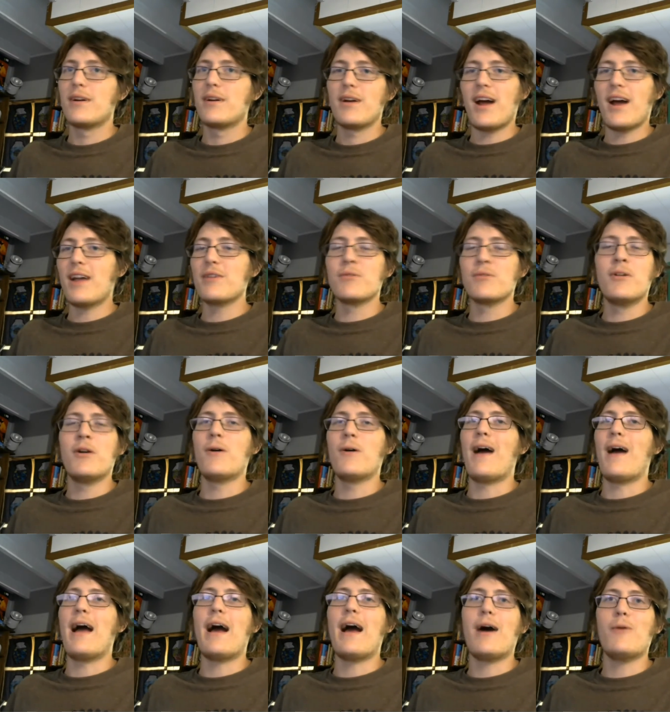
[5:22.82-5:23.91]
I don't know
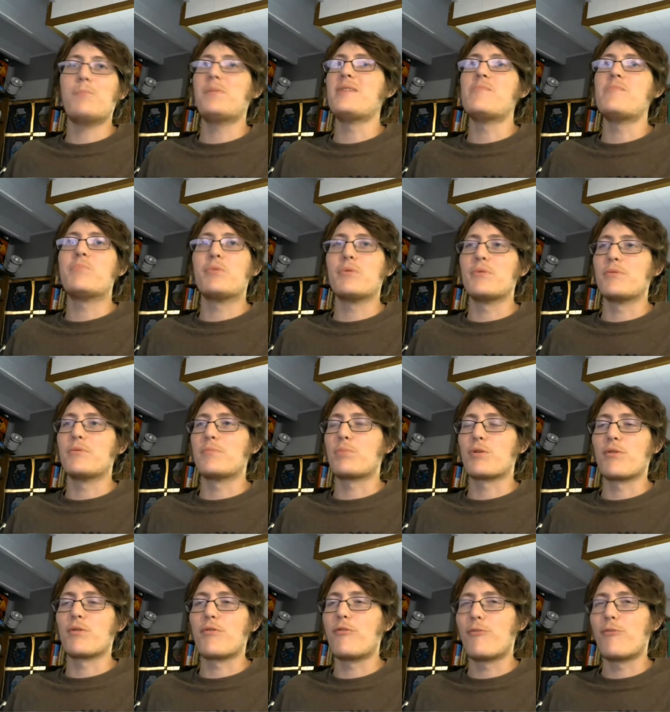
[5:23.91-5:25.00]
how people
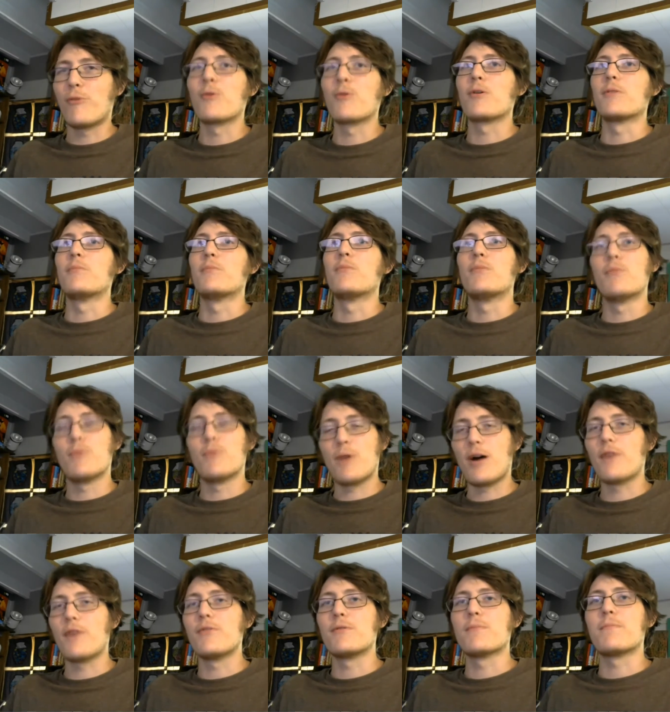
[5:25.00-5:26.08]
perform while
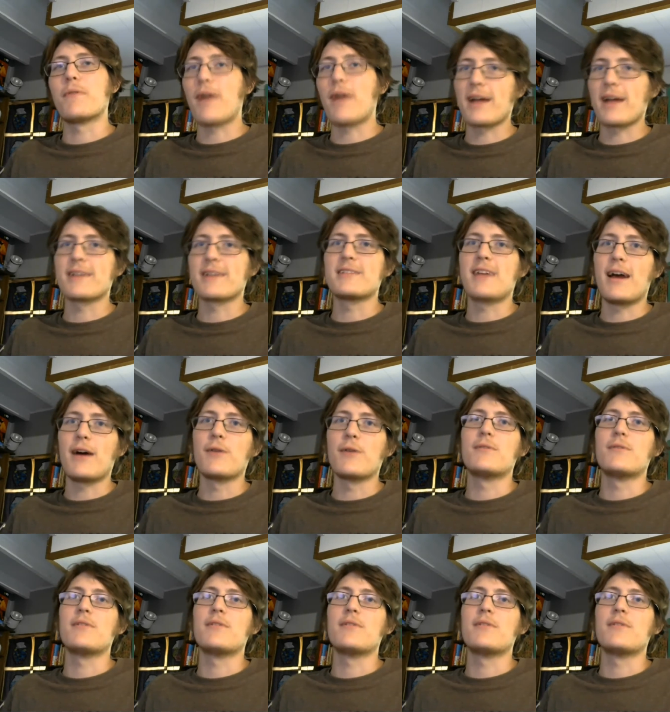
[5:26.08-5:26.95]
they're blacked out.